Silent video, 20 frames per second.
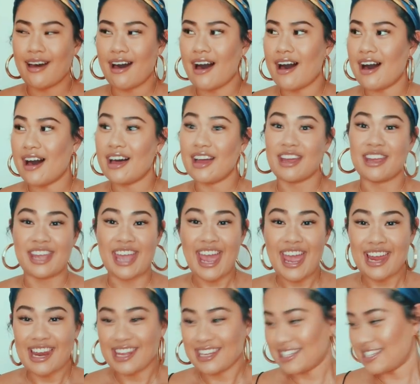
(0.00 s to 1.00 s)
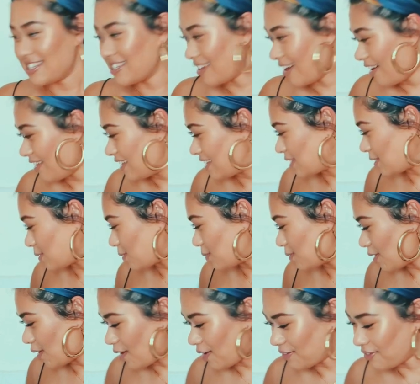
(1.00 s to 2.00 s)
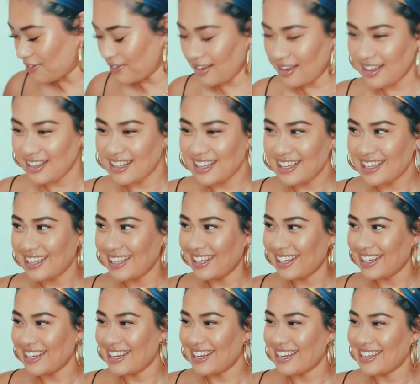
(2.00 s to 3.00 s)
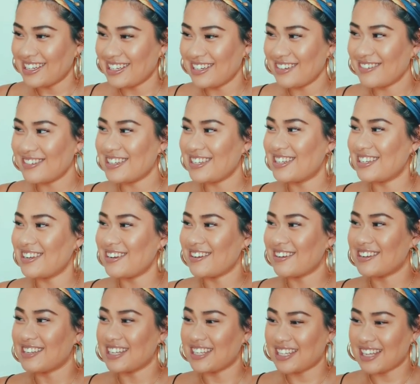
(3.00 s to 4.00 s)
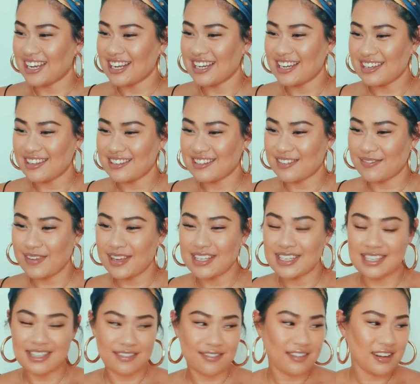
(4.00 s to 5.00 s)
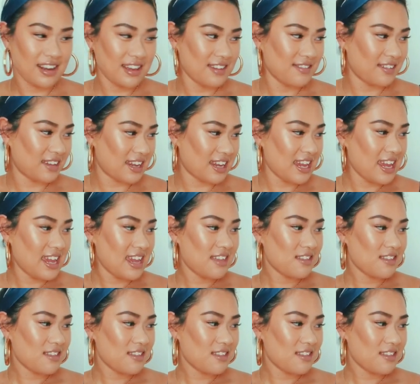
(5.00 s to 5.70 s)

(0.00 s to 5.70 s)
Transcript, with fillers: uh, okay, let's start this haul off. Ah, oh, I don't know what to do because there's like loads of pieces of clothing.